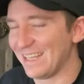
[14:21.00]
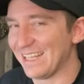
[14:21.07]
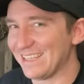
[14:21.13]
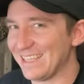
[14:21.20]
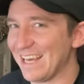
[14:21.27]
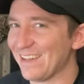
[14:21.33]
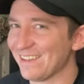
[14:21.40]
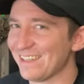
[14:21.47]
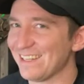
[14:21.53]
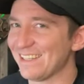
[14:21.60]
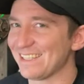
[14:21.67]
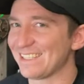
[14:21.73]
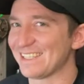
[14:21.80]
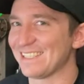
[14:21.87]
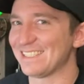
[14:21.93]
now that I,
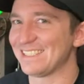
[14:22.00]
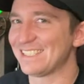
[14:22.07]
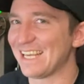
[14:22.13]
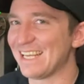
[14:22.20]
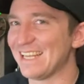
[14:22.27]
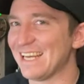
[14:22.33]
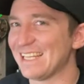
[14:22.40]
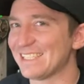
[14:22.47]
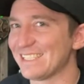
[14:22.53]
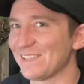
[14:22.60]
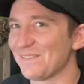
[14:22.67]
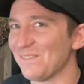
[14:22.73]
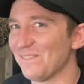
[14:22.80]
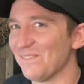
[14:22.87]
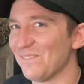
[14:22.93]
like I say that, it's
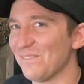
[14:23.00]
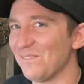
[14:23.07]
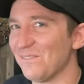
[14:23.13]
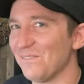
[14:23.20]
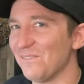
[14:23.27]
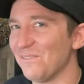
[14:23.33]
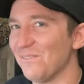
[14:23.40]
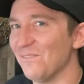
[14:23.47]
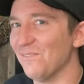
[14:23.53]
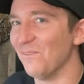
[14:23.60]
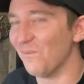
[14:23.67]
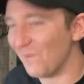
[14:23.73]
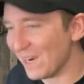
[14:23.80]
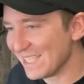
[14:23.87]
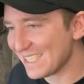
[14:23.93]
like,
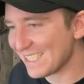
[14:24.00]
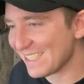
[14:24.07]
what?